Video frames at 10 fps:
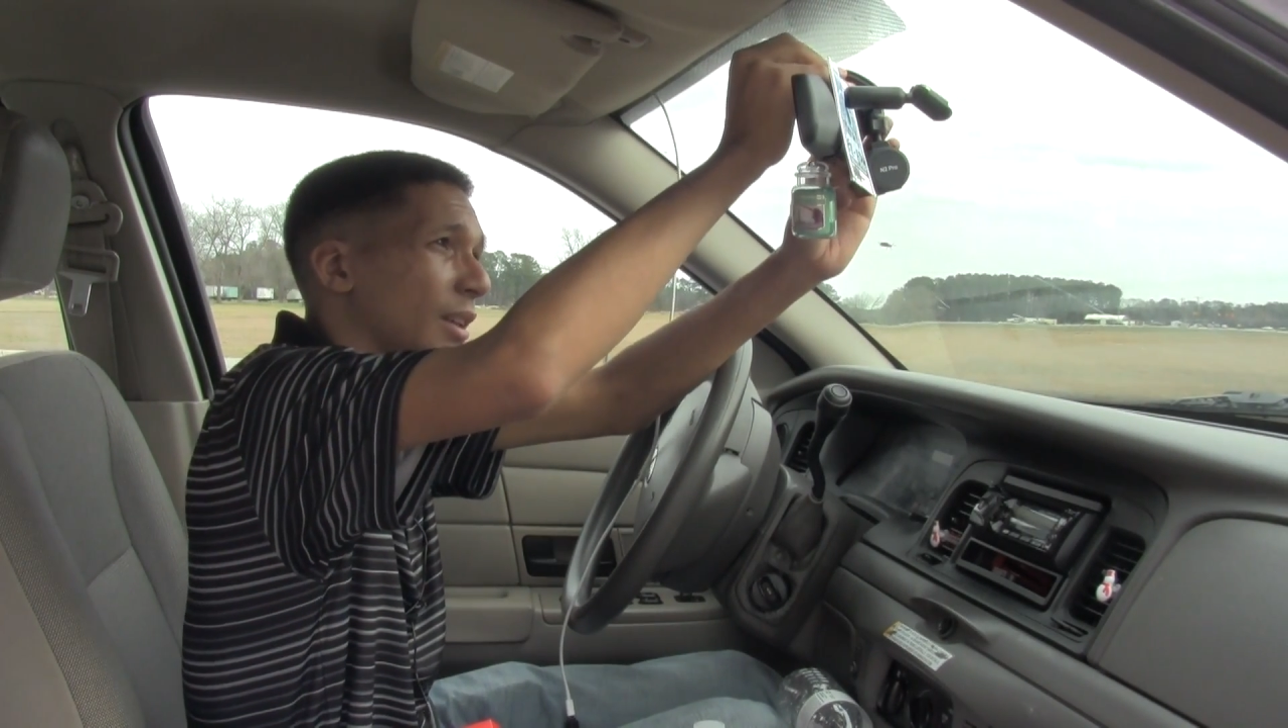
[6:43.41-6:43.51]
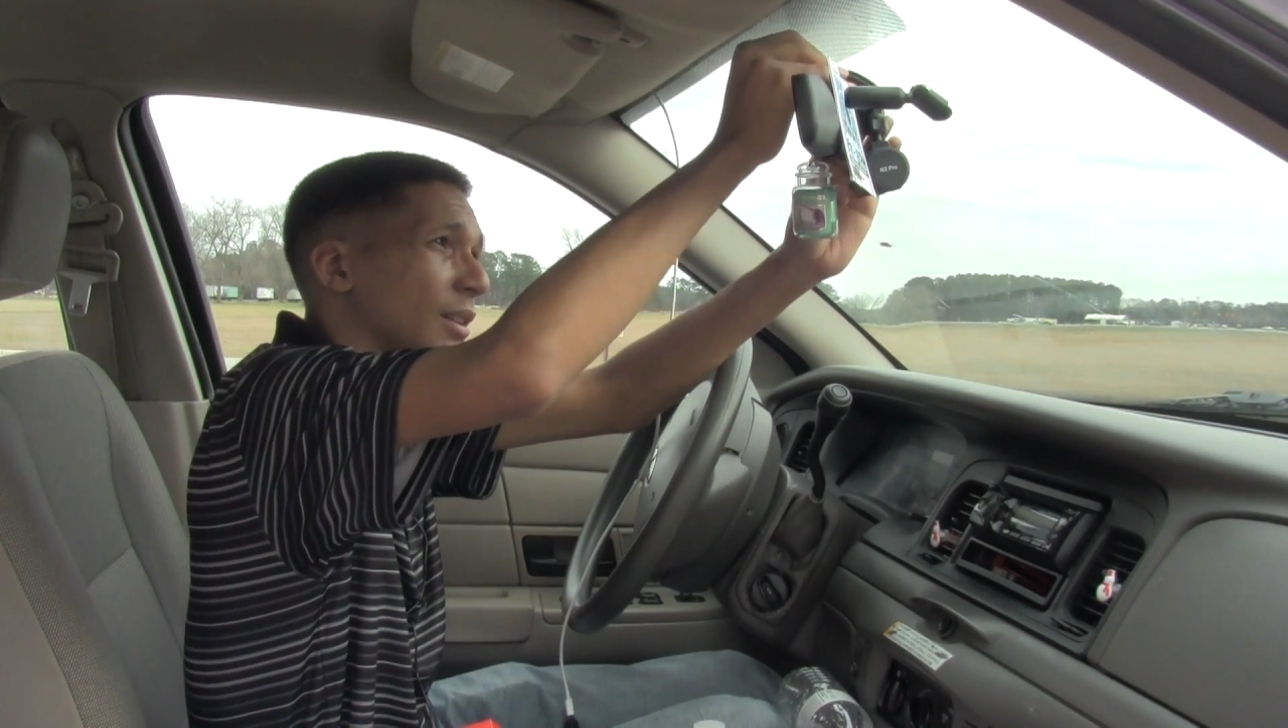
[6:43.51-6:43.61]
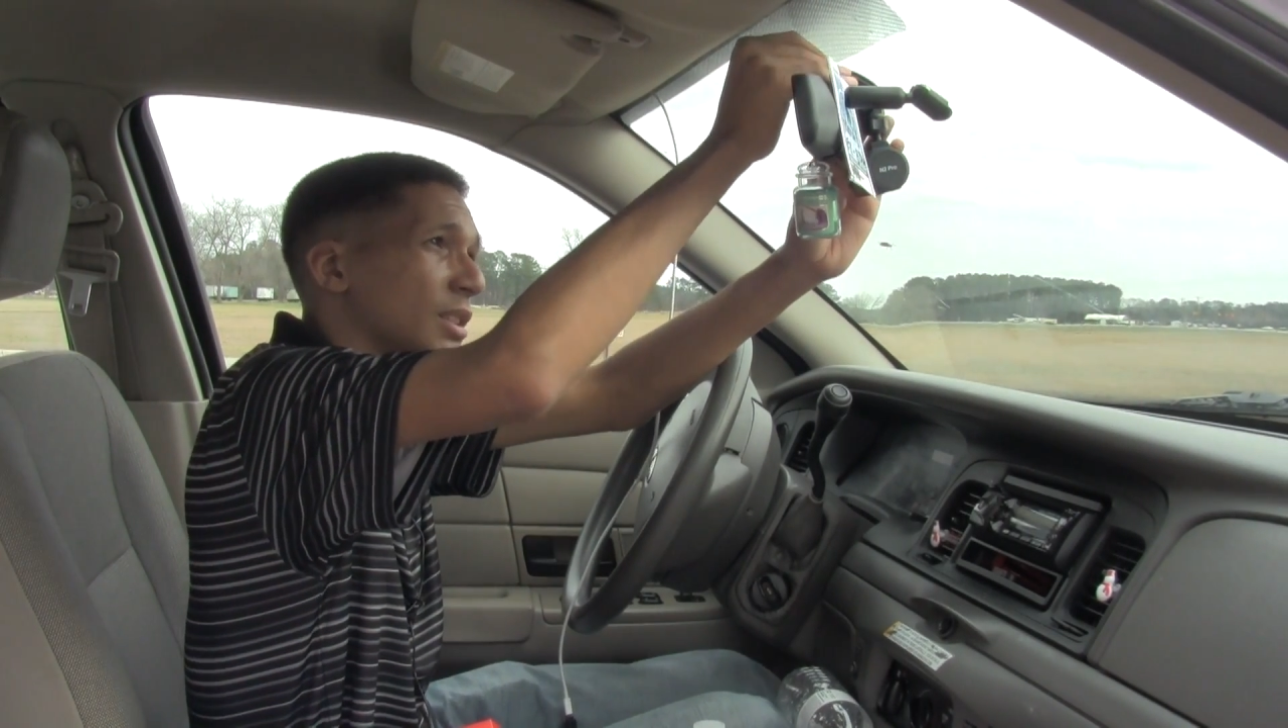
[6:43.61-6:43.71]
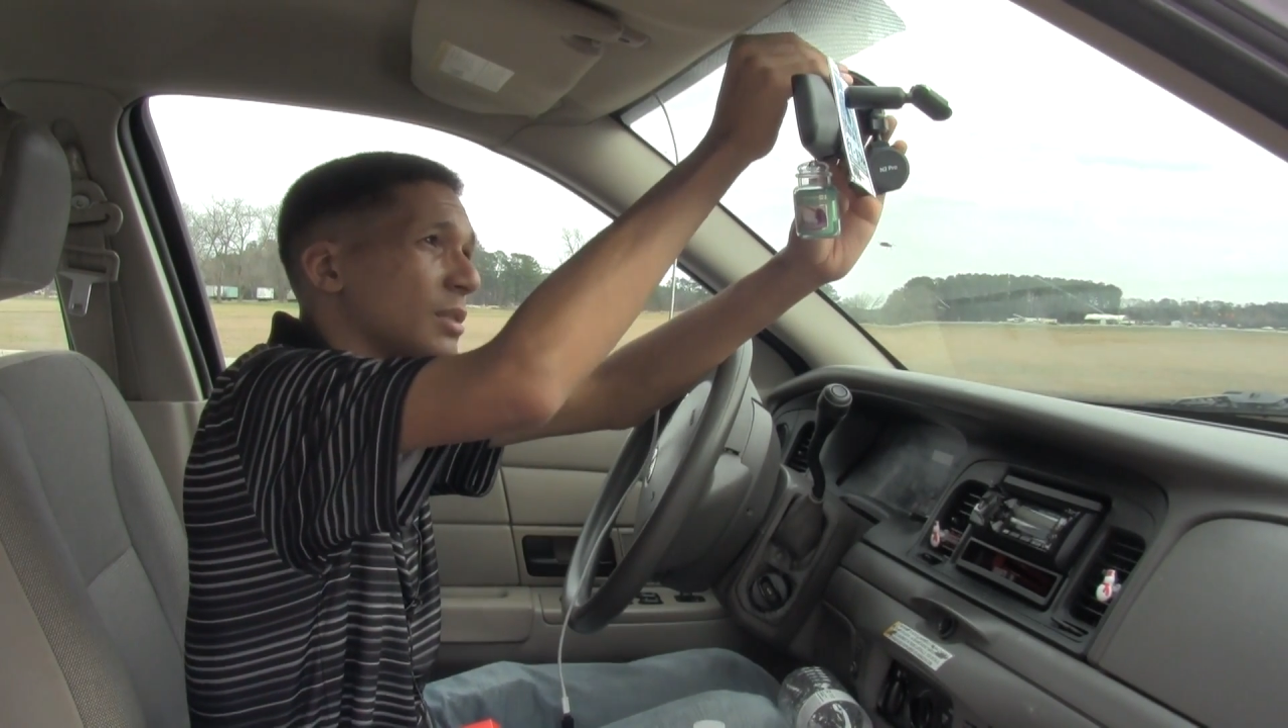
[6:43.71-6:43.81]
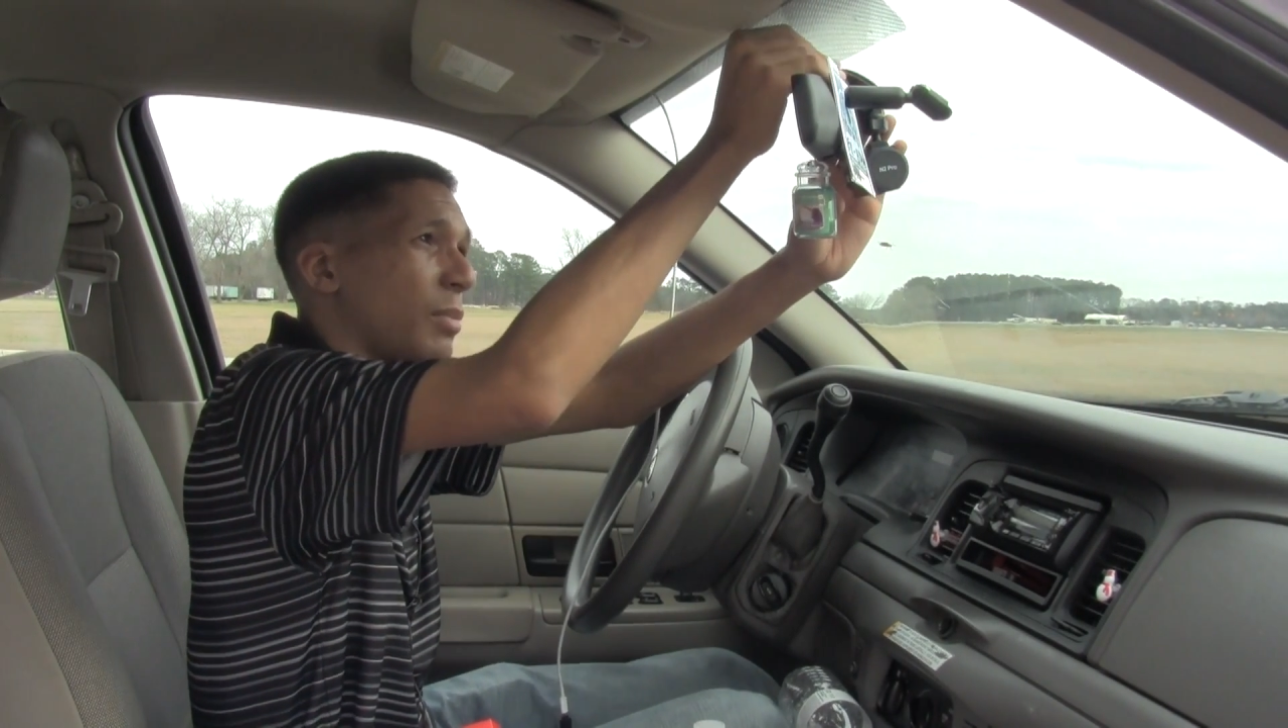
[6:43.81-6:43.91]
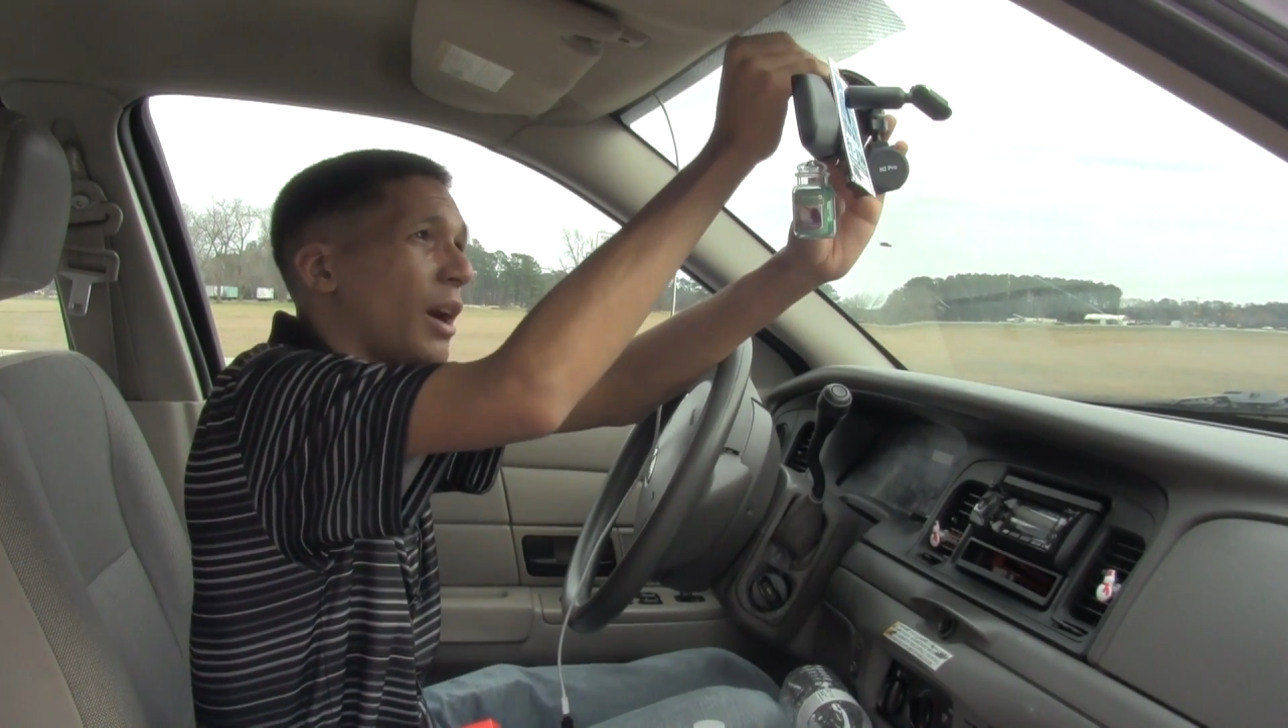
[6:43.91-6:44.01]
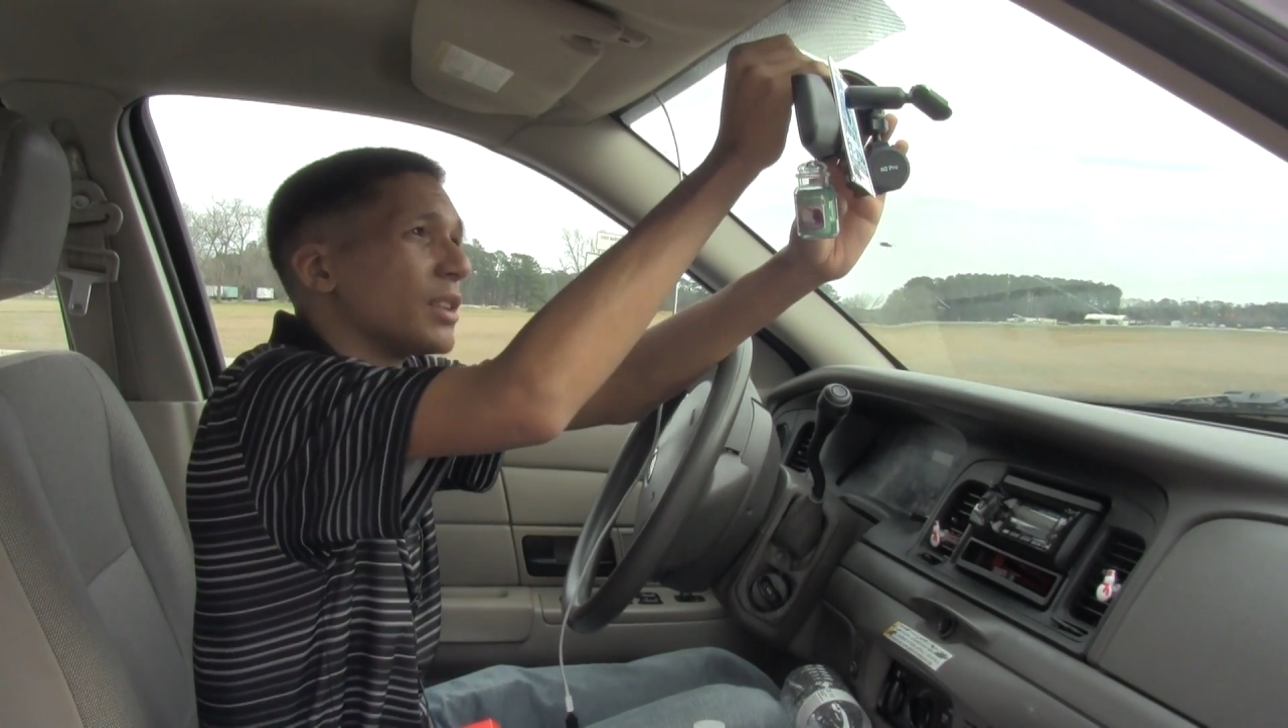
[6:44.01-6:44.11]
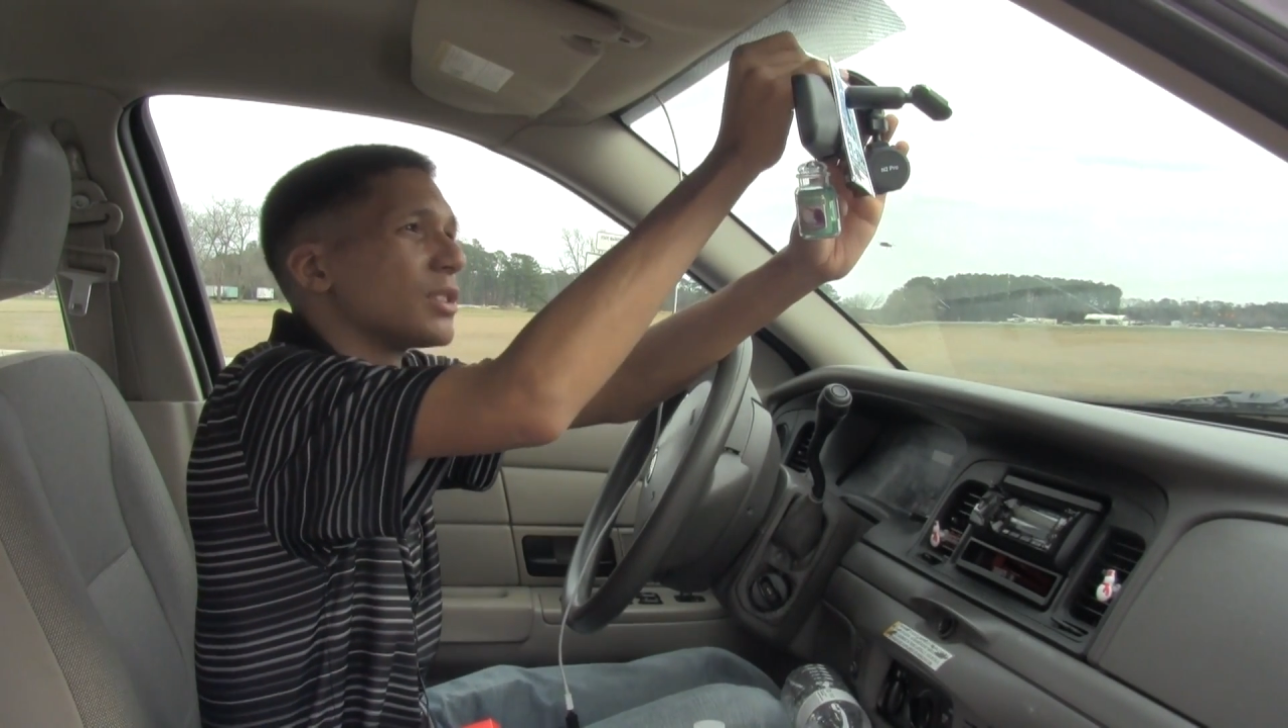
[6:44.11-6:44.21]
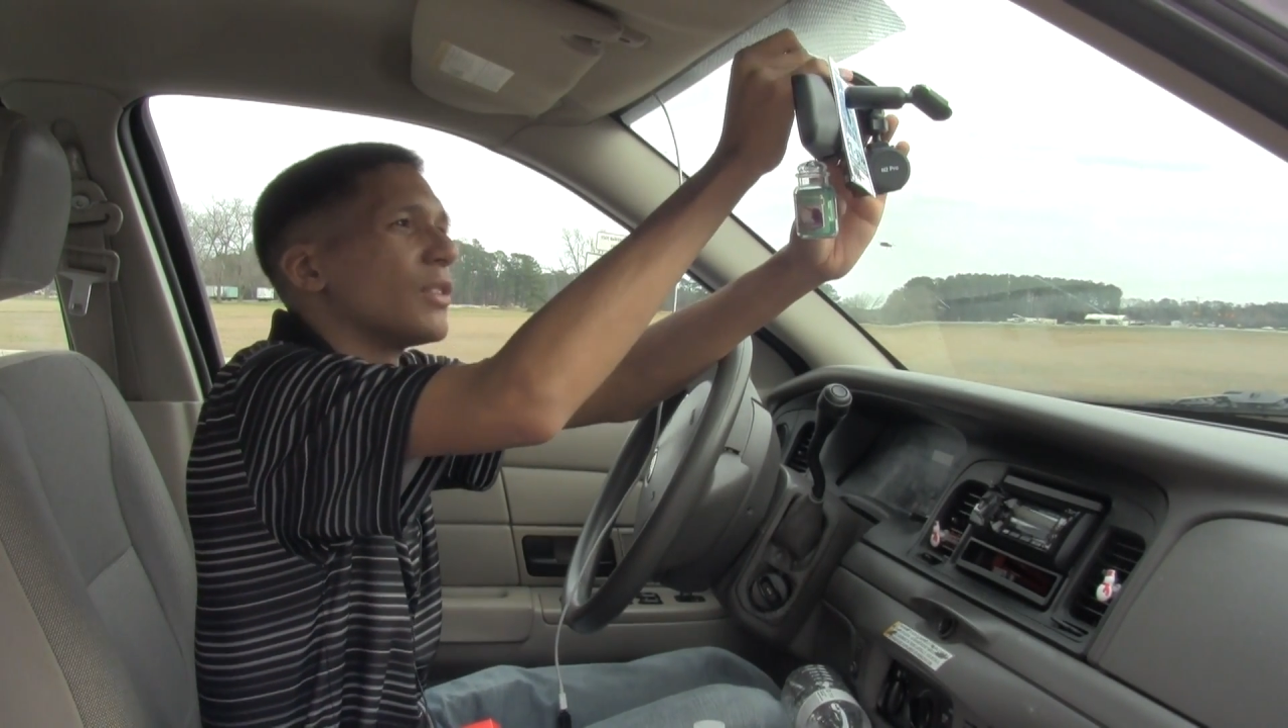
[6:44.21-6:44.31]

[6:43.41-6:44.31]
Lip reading: it in a spot